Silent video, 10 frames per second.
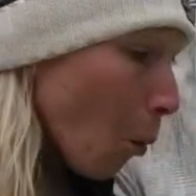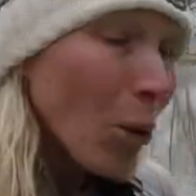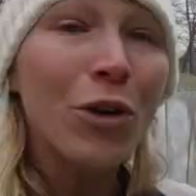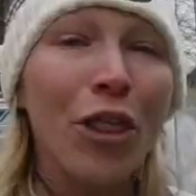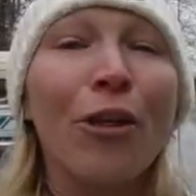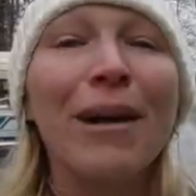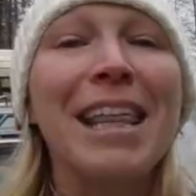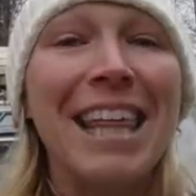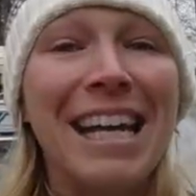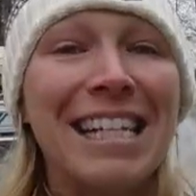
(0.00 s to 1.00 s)
what are 3
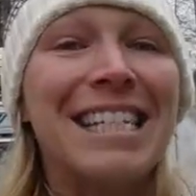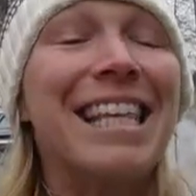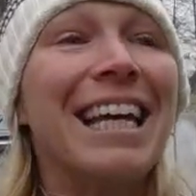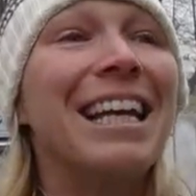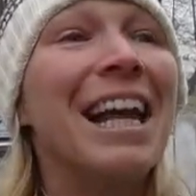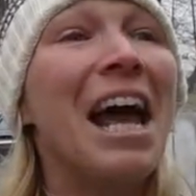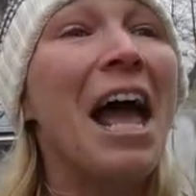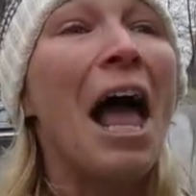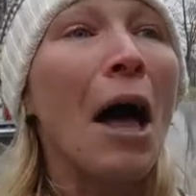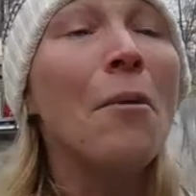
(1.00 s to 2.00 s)
things that
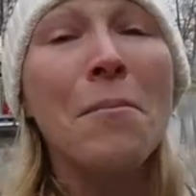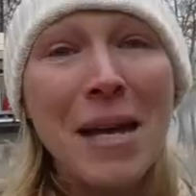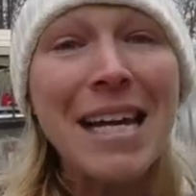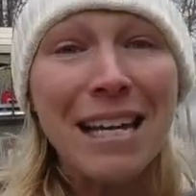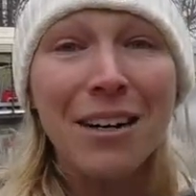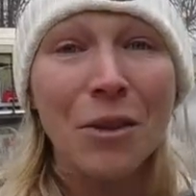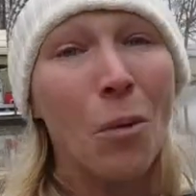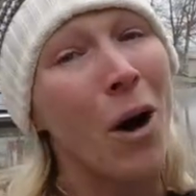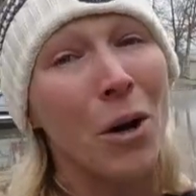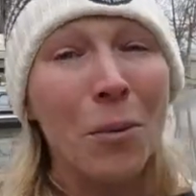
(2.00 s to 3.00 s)
help me get on the
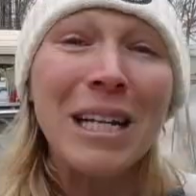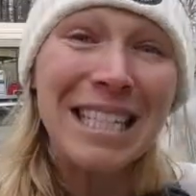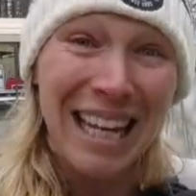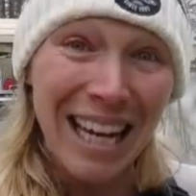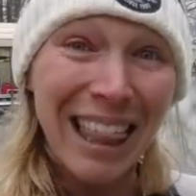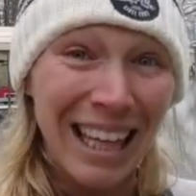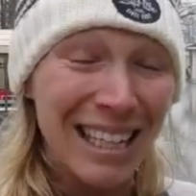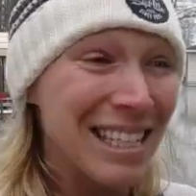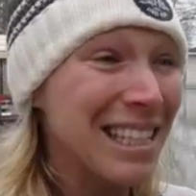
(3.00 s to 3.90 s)
water when it's like this?